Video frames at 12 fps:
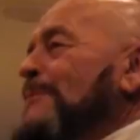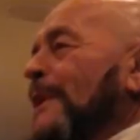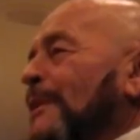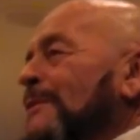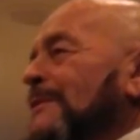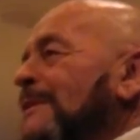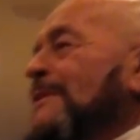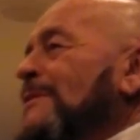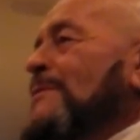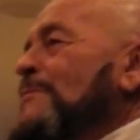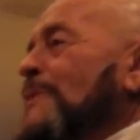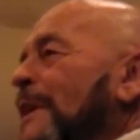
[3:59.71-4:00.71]
belt,
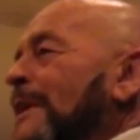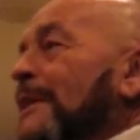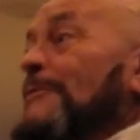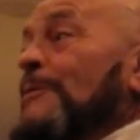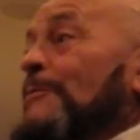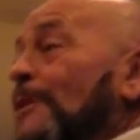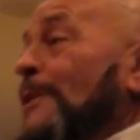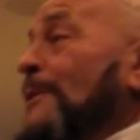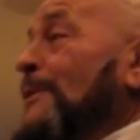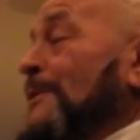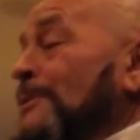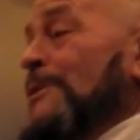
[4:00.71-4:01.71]
even for,
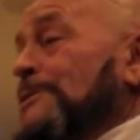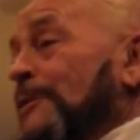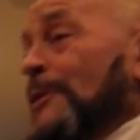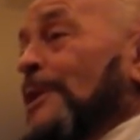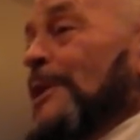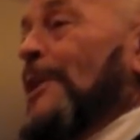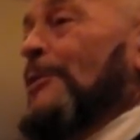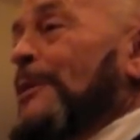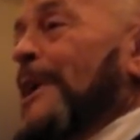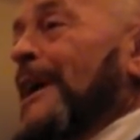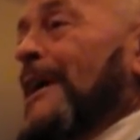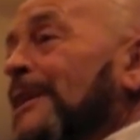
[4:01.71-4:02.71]
it was for a little
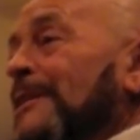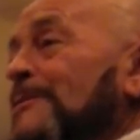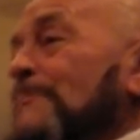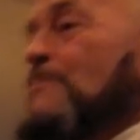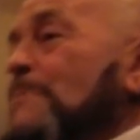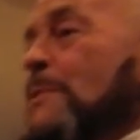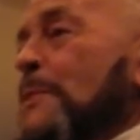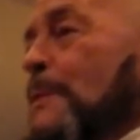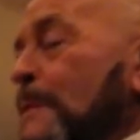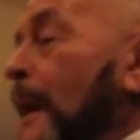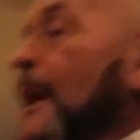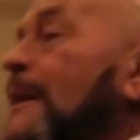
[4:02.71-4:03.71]
while.
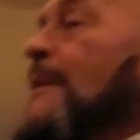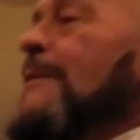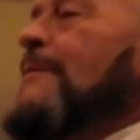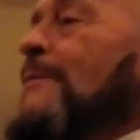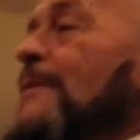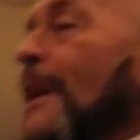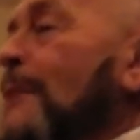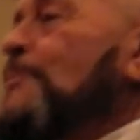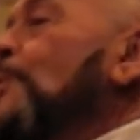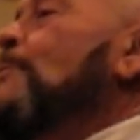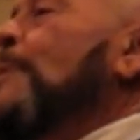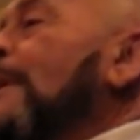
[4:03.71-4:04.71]
Man, that
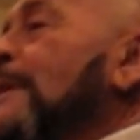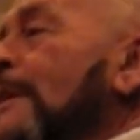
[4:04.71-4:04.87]
put my